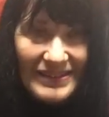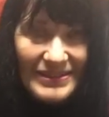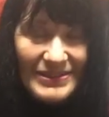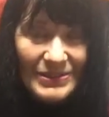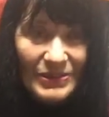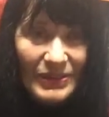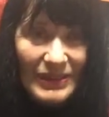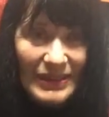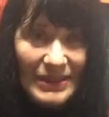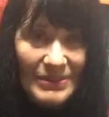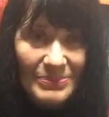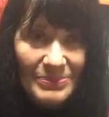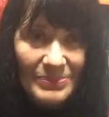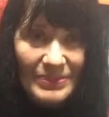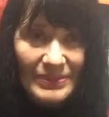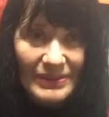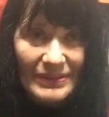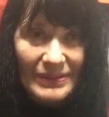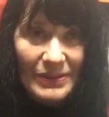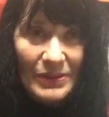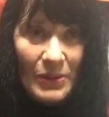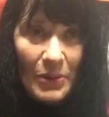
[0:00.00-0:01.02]
So keep
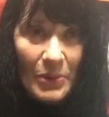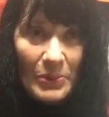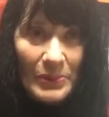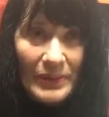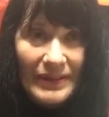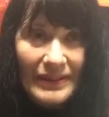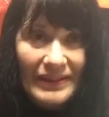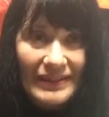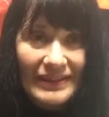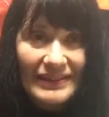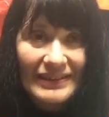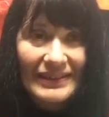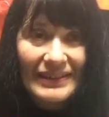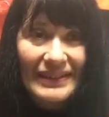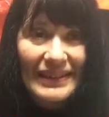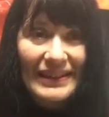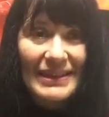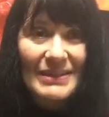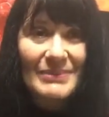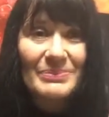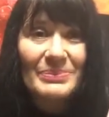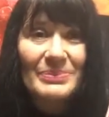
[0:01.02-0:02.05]
going,
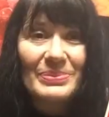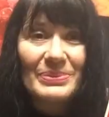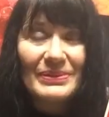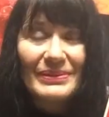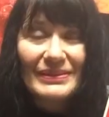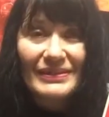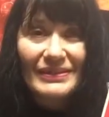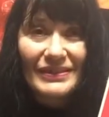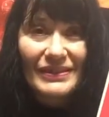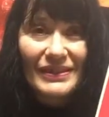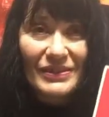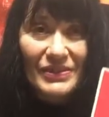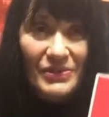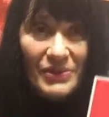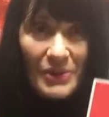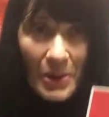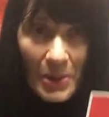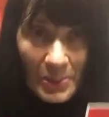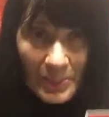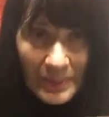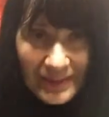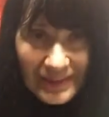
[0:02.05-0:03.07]
keep
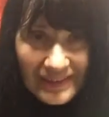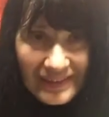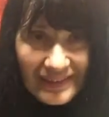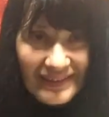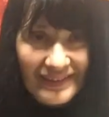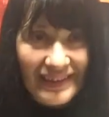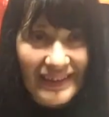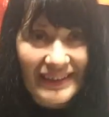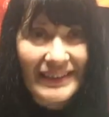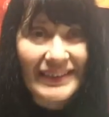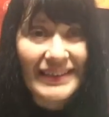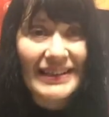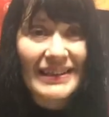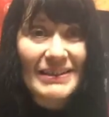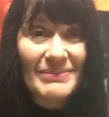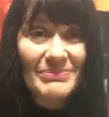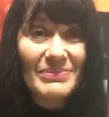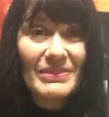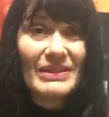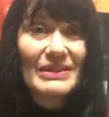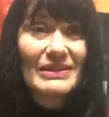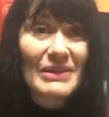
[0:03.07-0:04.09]
growing, and
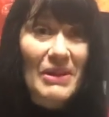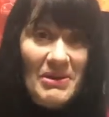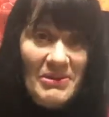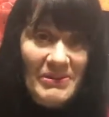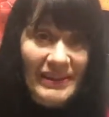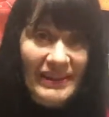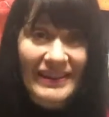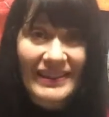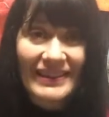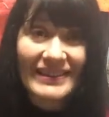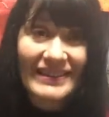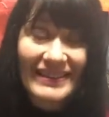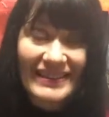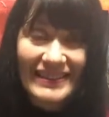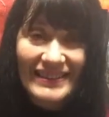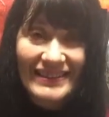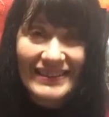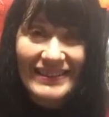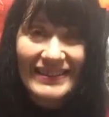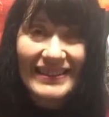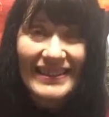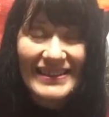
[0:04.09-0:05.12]
keep glowing
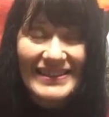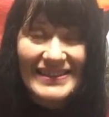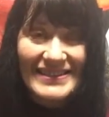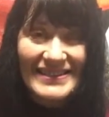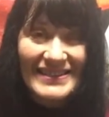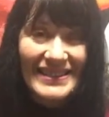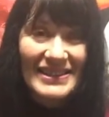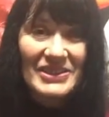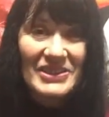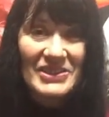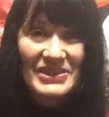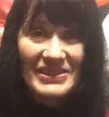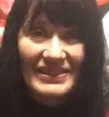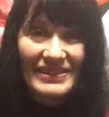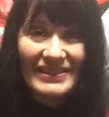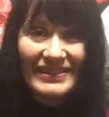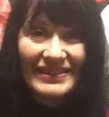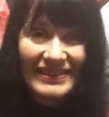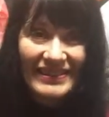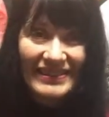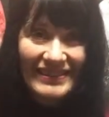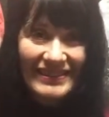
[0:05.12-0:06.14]
in the
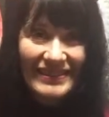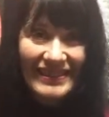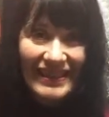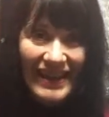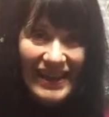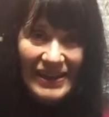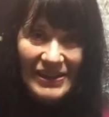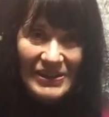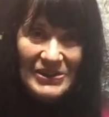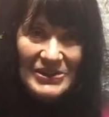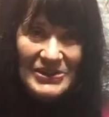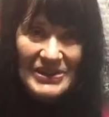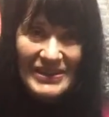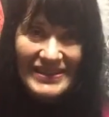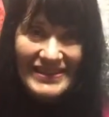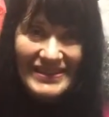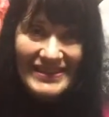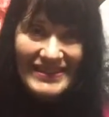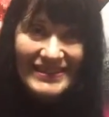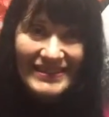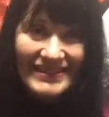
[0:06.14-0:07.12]
ascension energies.